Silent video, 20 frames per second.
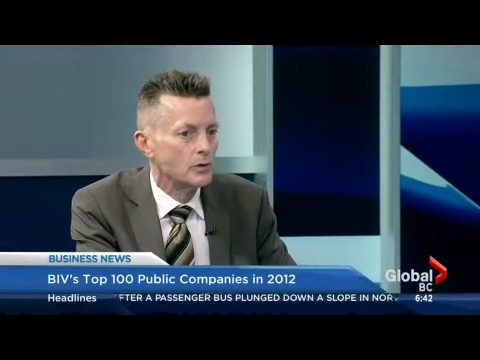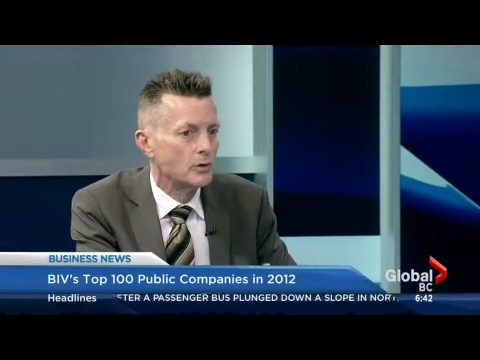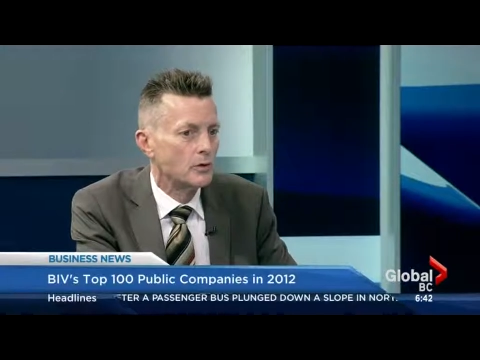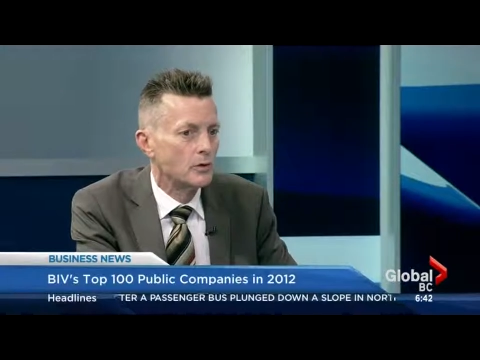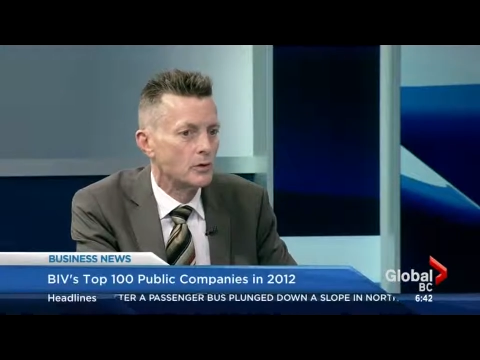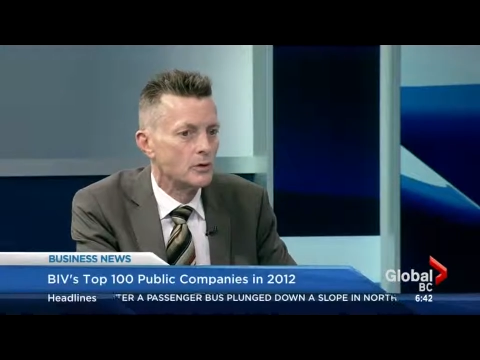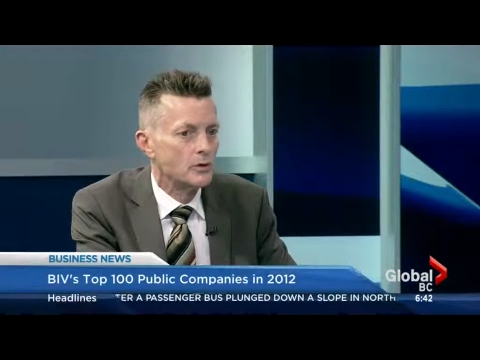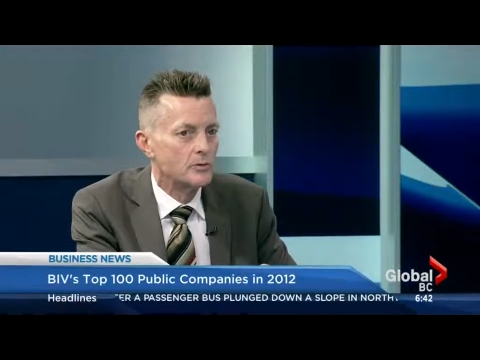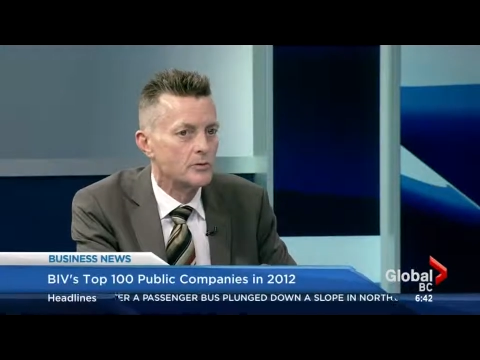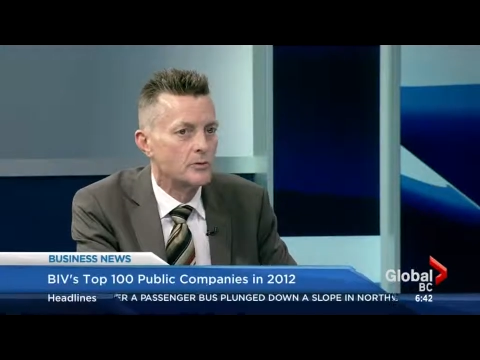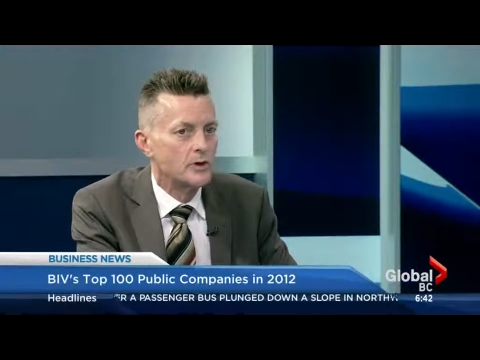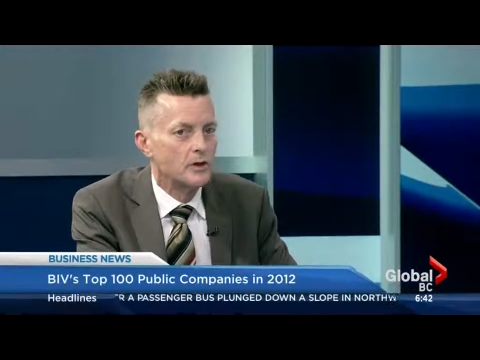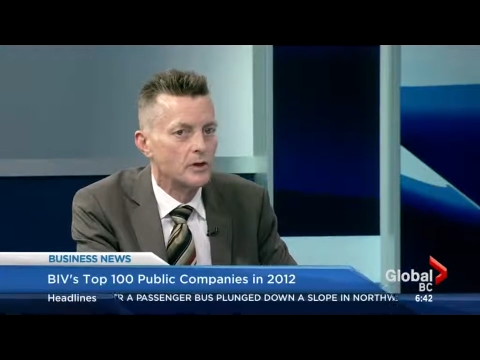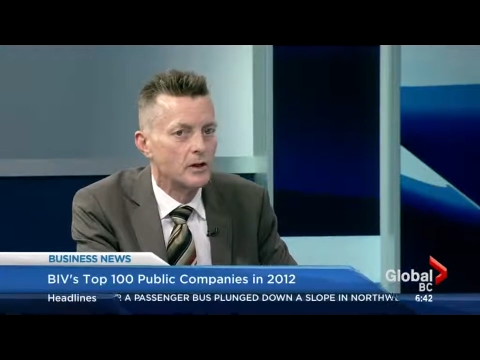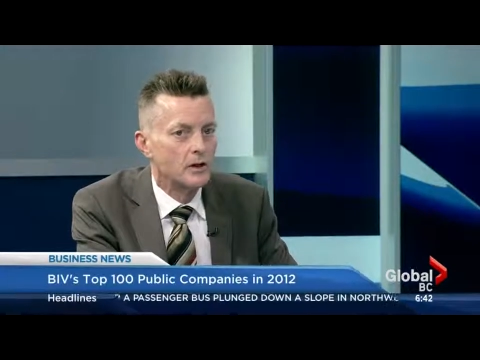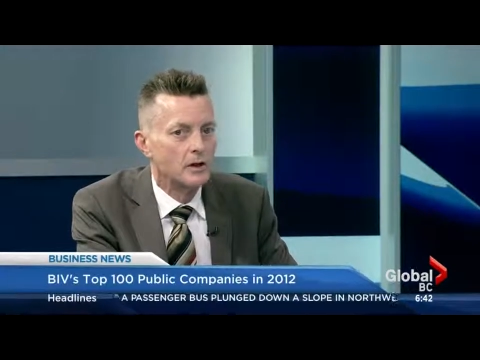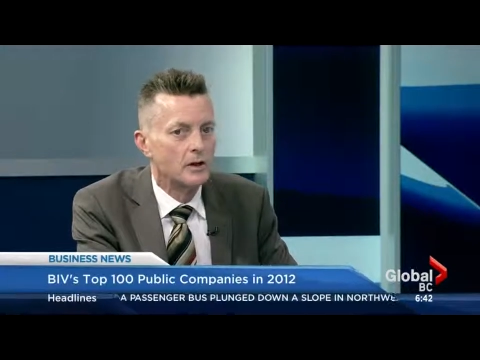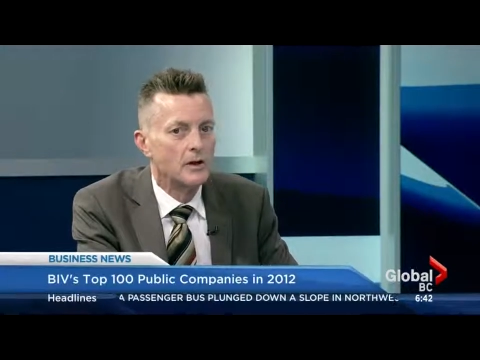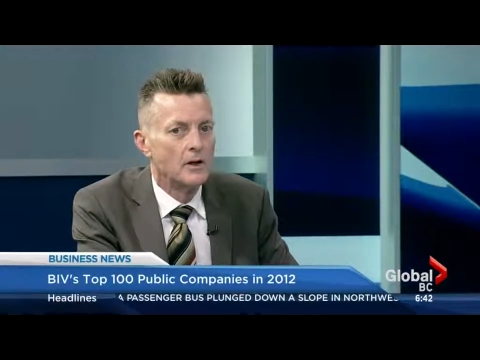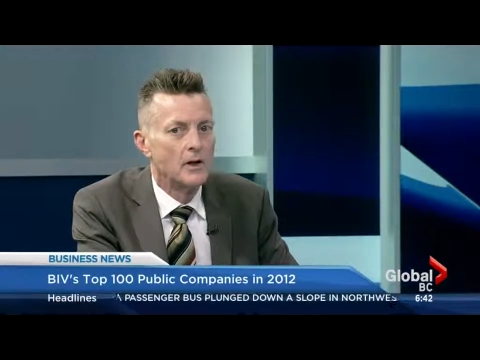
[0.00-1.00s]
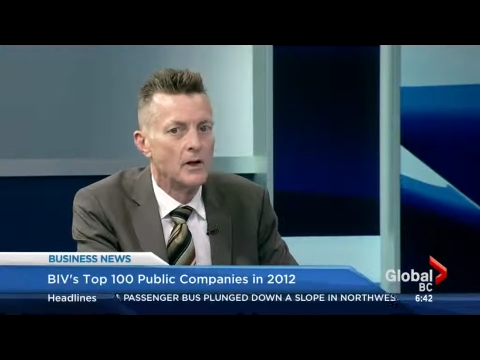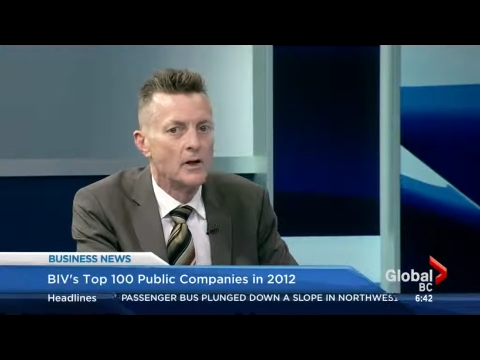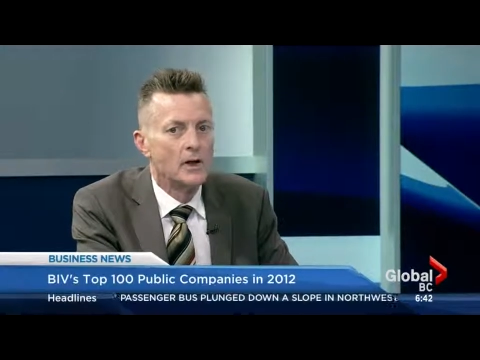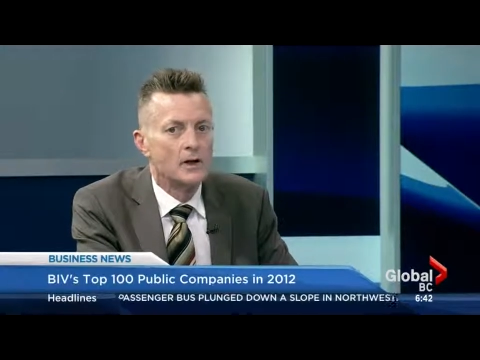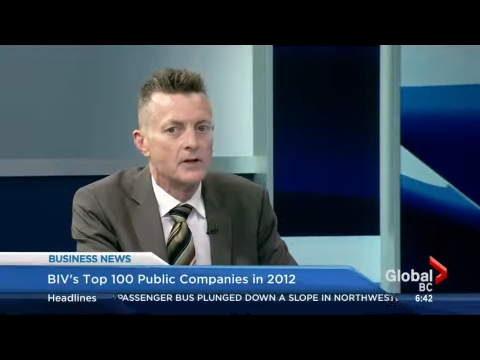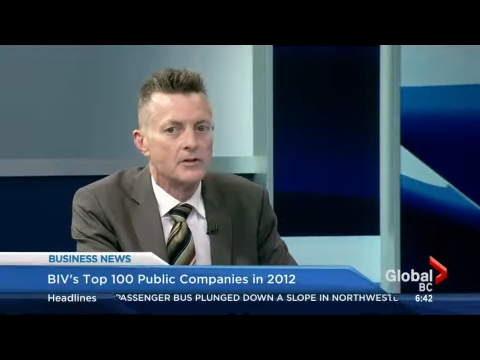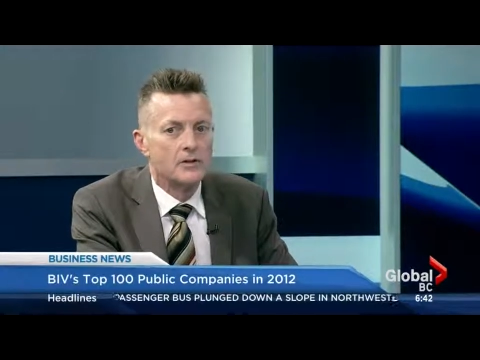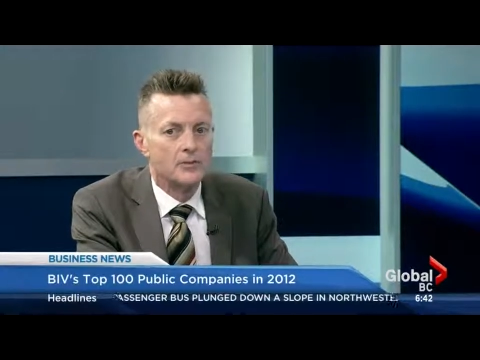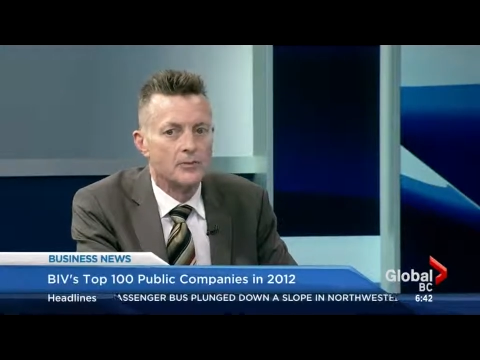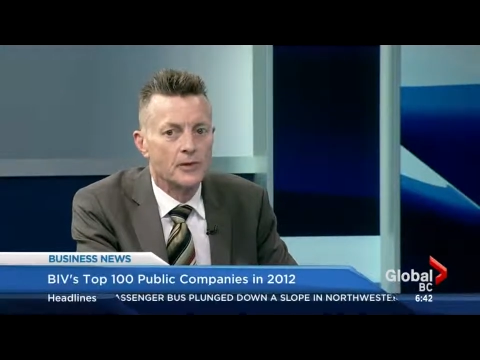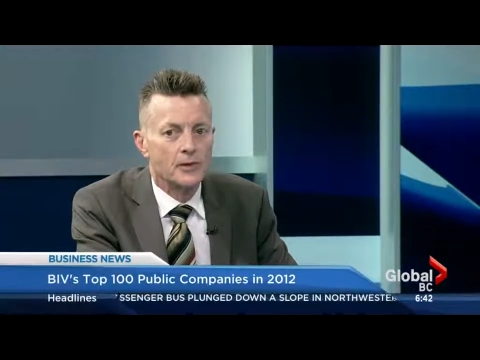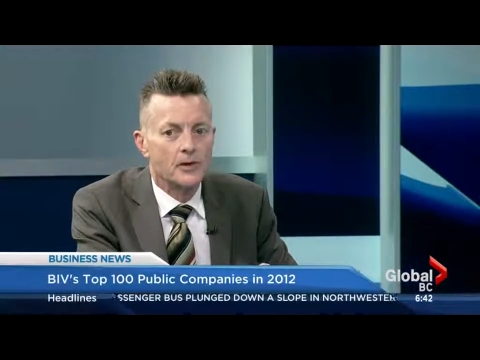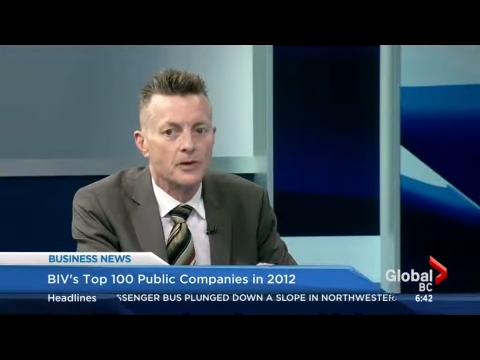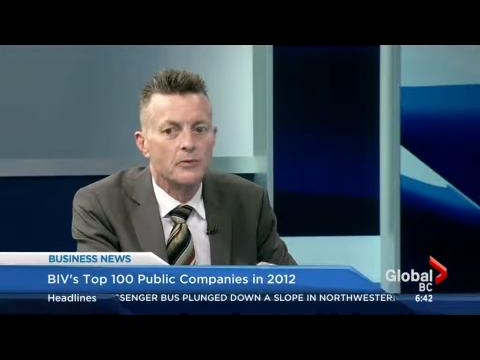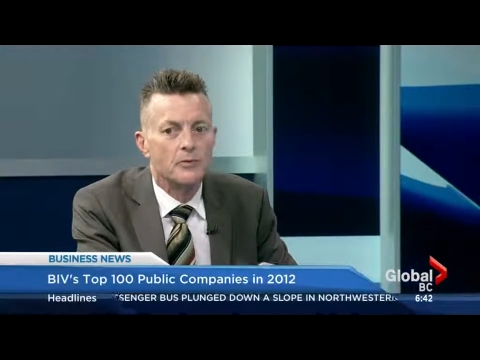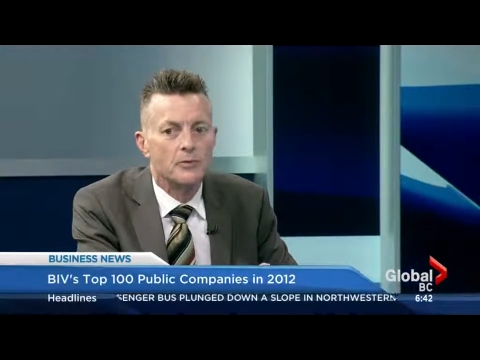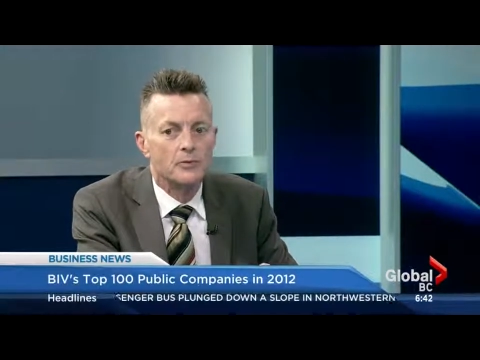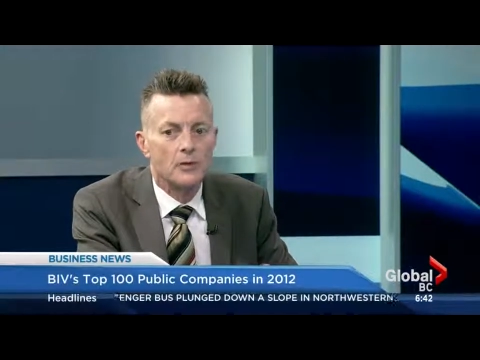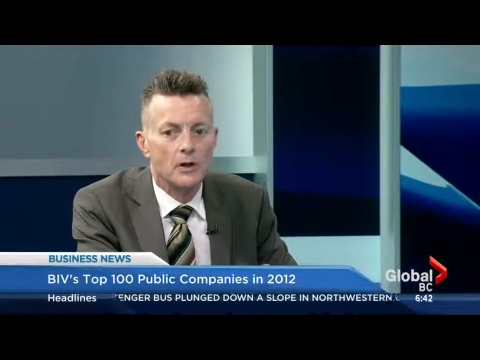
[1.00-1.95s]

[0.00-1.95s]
you know, would be uh, something that